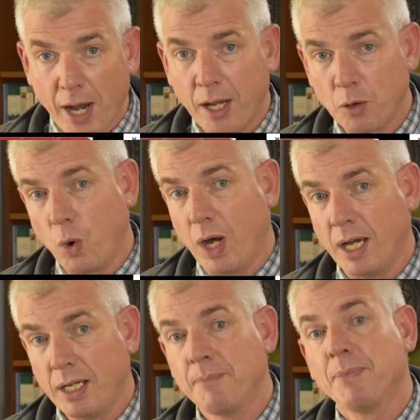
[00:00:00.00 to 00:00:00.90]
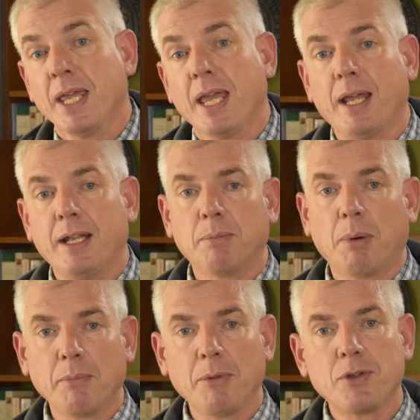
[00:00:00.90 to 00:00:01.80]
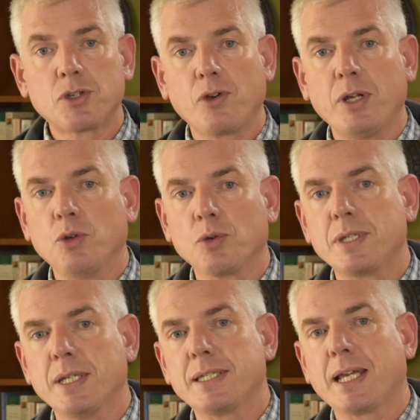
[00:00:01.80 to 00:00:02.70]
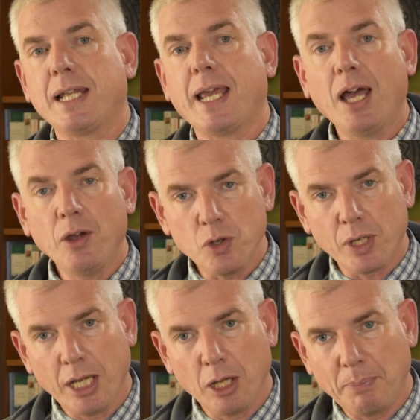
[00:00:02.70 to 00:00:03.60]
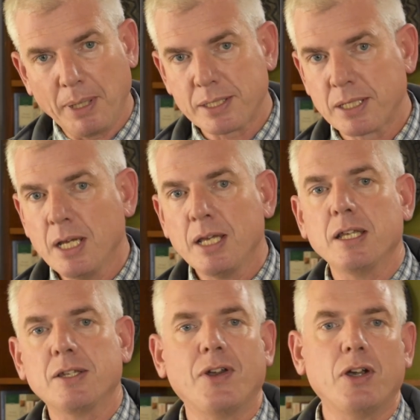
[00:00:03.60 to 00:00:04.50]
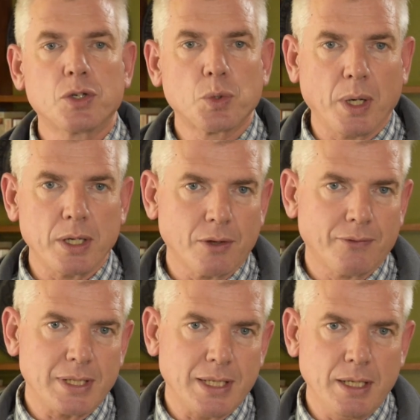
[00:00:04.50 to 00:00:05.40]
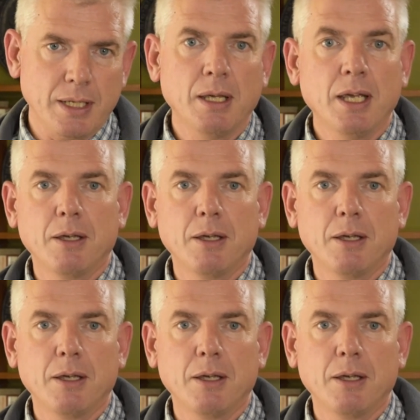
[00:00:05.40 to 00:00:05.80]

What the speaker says: and wide. And at the bottom of the screen, you'll see exactly how you can help us. There's various ways, obviously.